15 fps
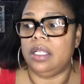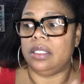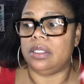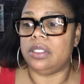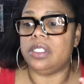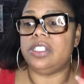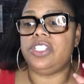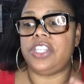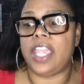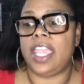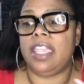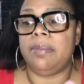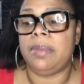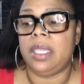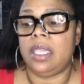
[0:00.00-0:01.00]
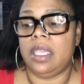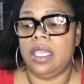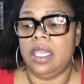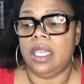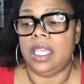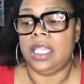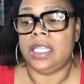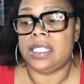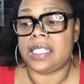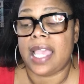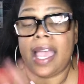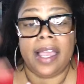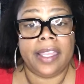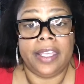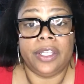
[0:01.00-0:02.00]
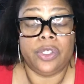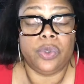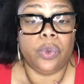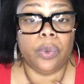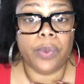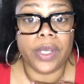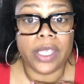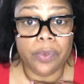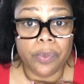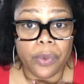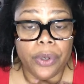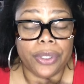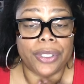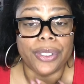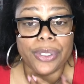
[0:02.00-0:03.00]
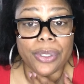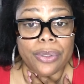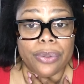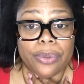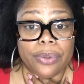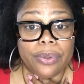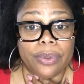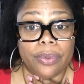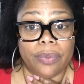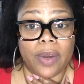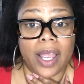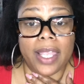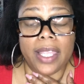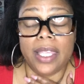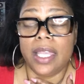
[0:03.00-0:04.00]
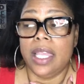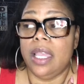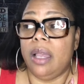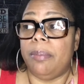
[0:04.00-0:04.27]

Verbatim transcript: little Jamie is out here doing what he want to do, right?